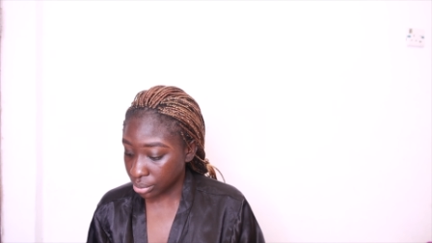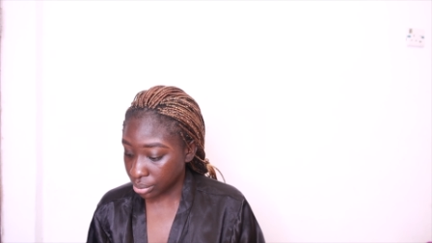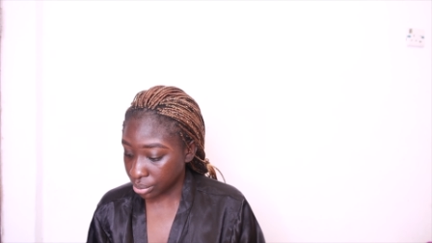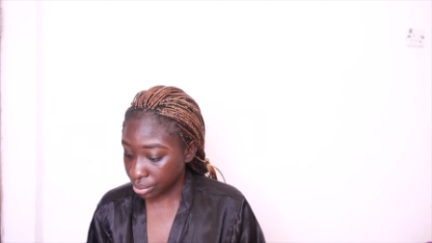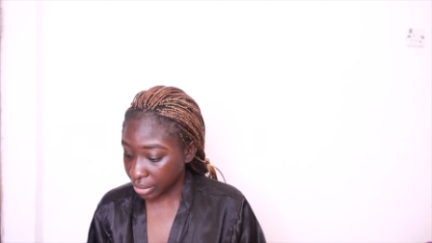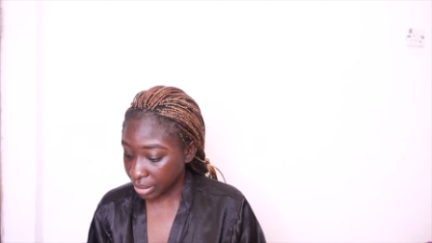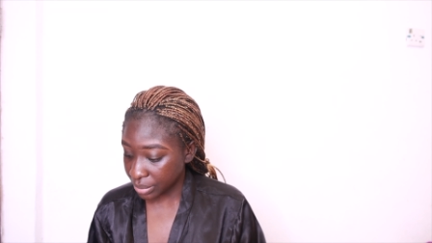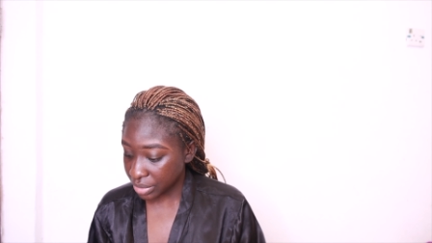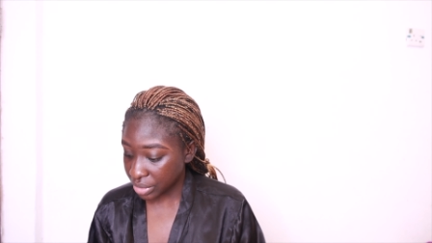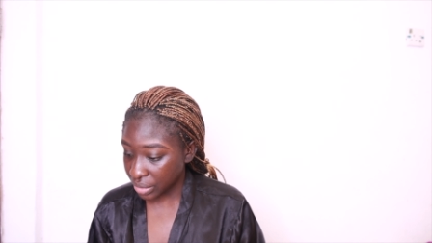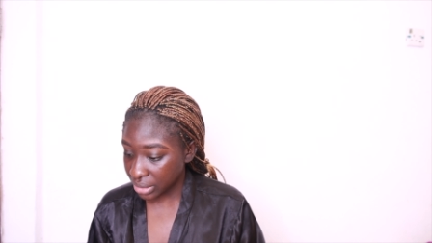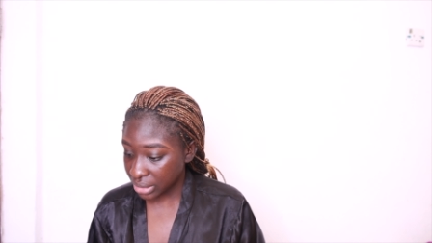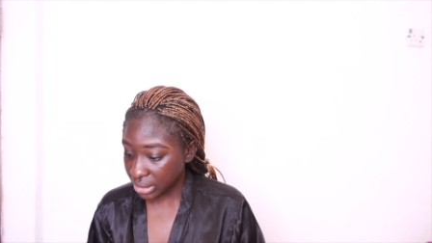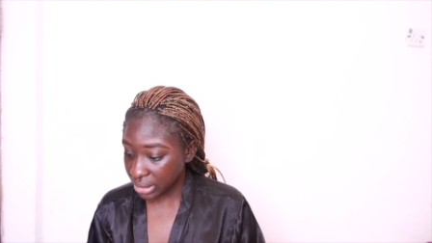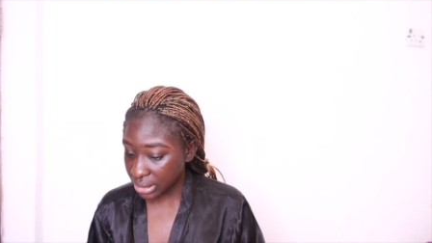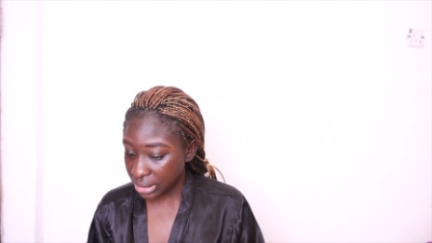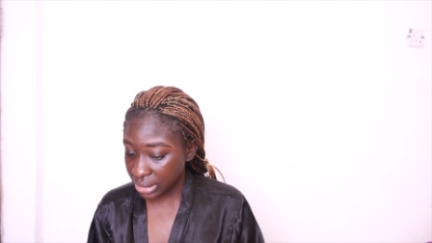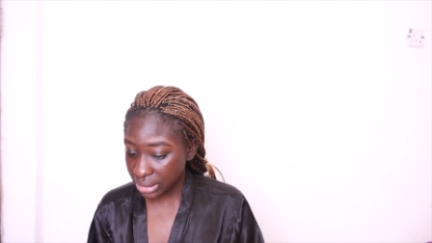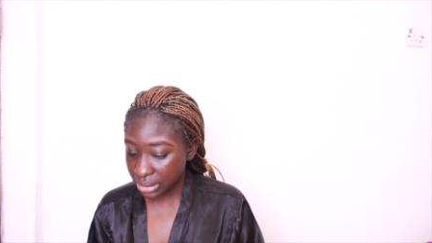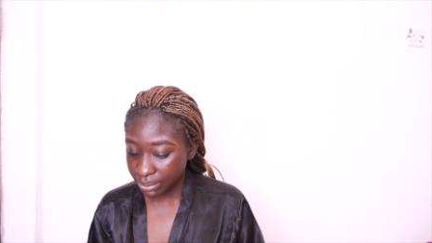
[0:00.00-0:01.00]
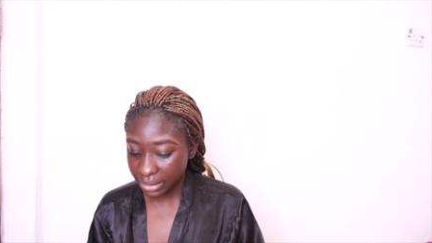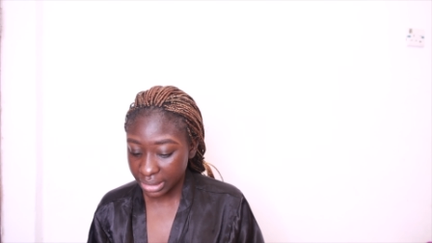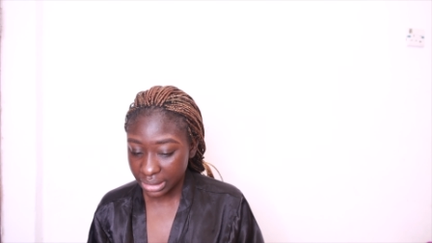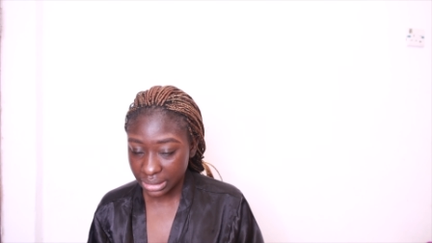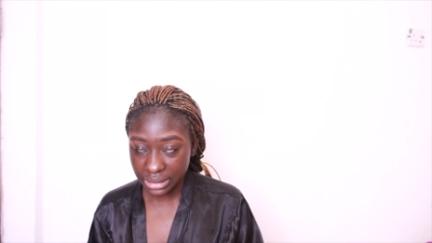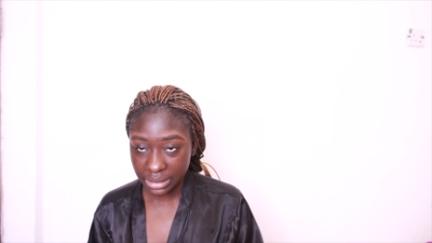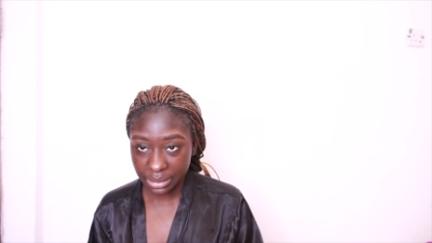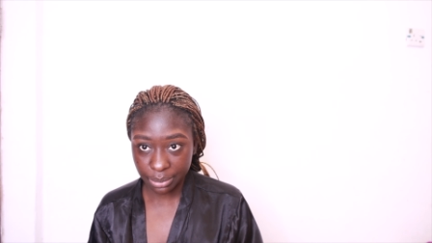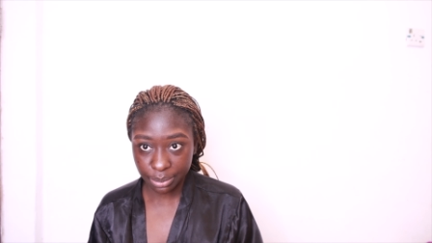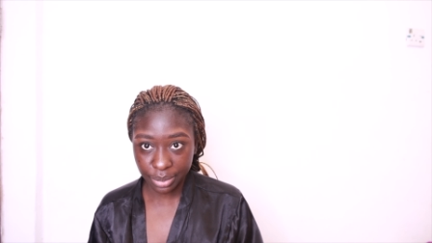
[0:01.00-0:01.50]
But I'm still using this my
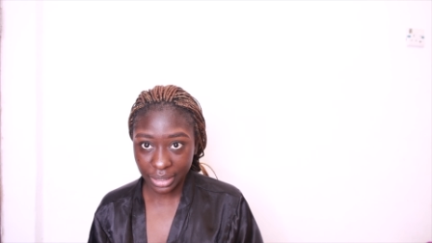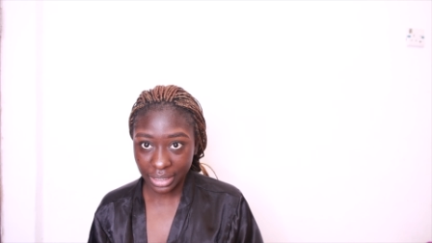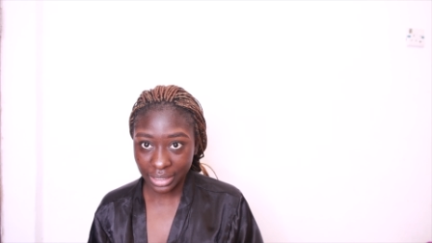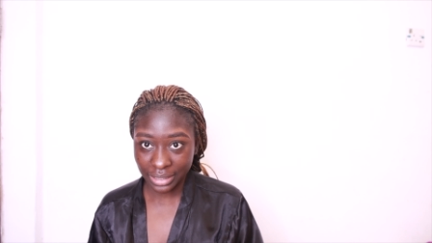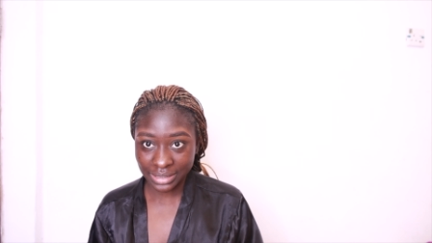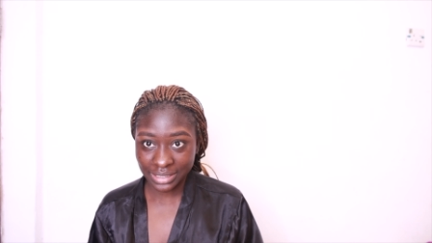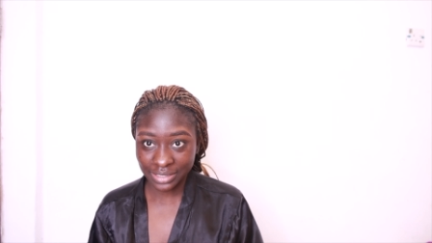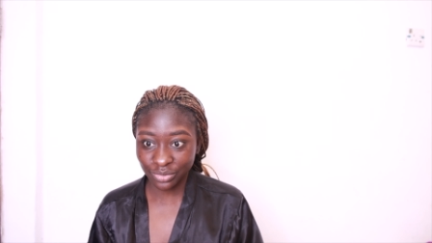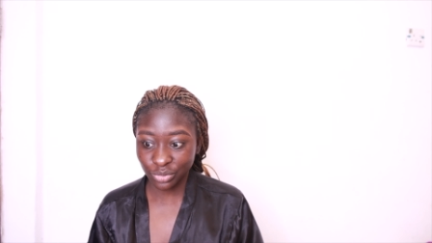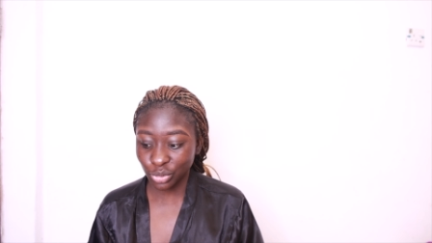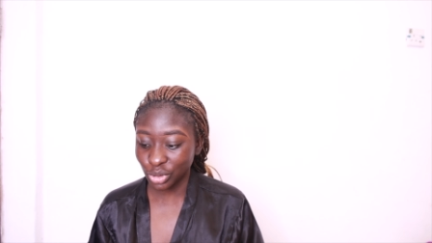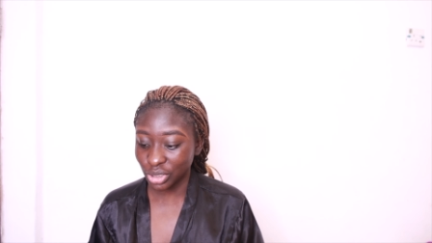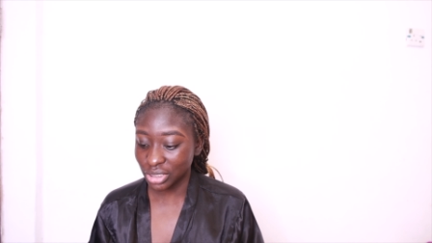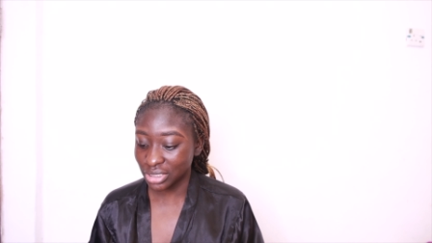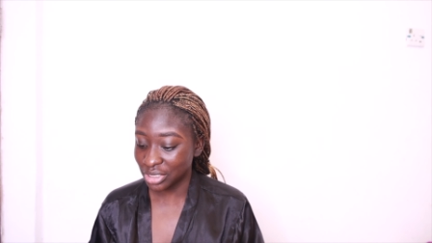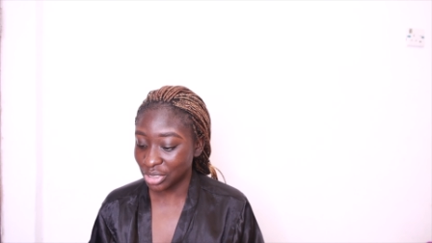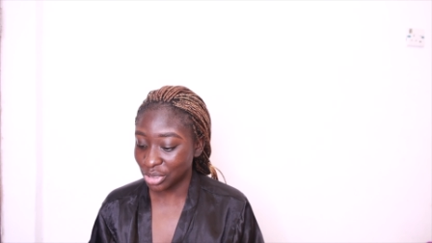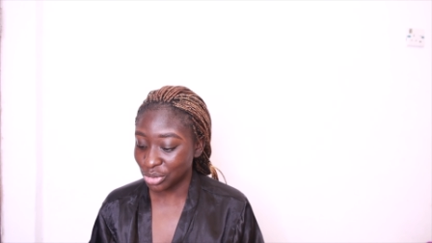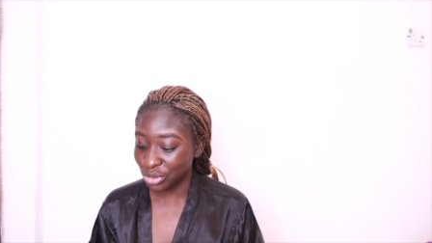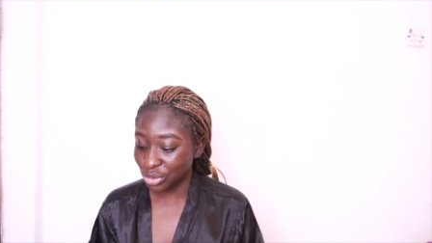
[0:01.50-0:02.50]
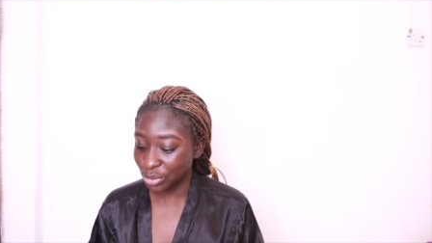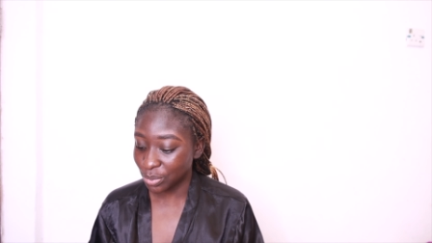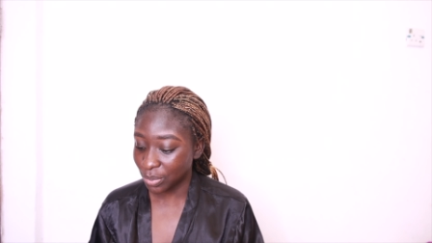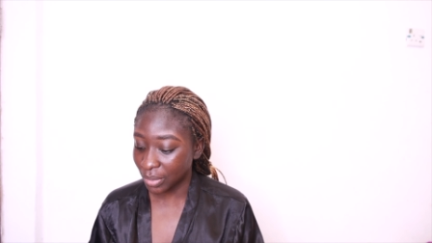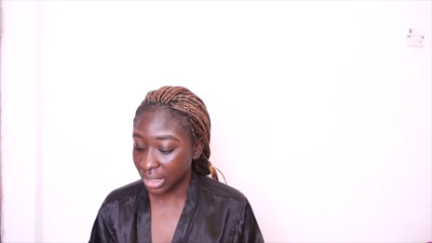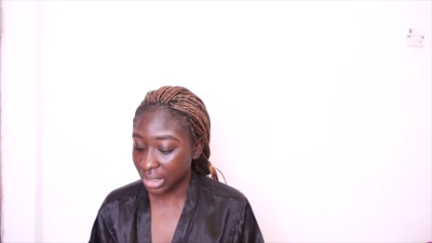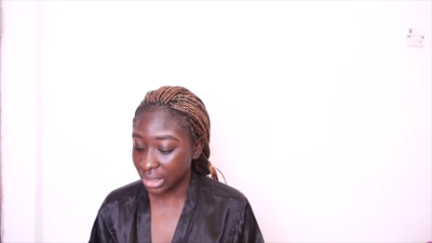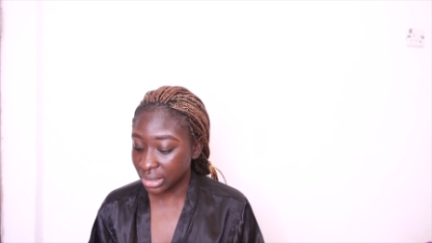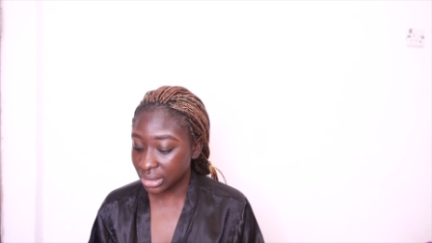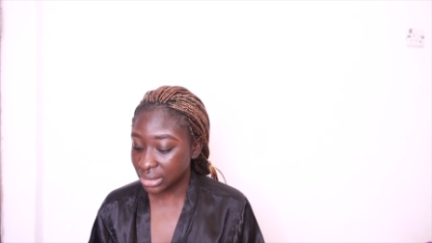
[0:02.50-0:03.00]
same palette. I've not gotten a new
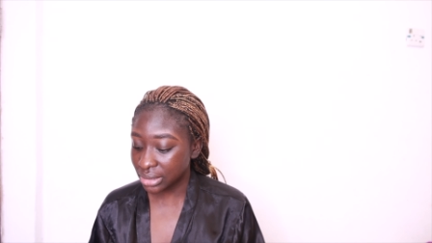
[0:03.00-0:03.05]
palette.